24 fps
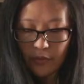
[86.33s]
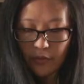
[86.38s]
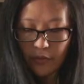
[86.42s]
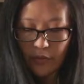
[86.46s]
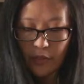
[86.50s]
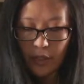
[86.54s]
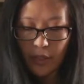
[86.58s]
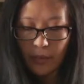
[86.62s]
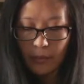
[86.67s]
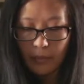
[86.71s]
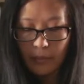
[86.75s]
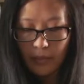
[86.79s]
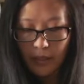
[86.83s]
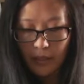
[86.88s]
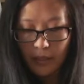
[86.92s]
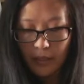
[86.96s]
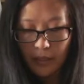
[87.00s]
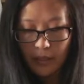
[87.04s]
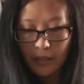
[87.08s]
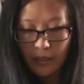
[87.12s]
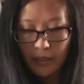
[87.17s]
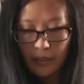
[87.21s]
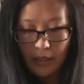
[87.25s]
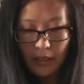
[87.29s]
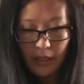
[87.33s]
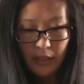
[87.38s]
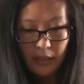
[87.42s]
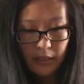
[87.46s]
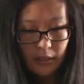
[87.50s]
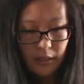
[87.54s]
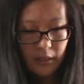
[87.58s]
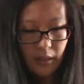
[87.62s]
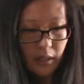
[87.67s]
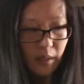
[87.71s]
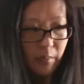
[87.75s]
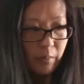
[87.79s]
form little
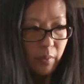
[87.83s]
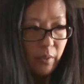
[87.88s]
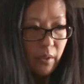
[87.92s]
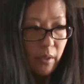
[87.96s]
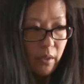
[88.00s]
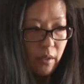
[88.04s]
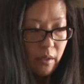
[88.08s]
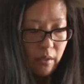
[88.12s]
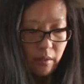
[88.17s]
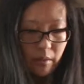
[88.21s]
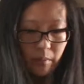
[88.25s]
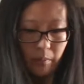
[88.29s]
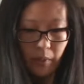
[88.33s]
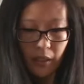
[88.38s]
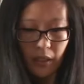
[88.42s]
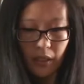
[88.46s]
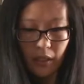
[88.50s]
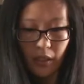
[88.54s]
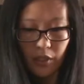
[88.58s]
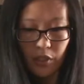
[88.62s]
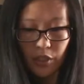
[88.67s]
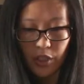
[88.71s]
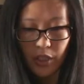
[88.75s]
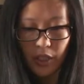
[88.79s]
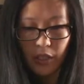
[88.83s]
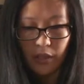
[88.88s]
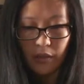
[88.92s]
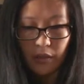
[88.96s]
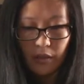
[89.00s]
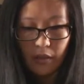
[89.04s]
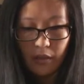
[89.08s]
cookies and put it on the baking sheet.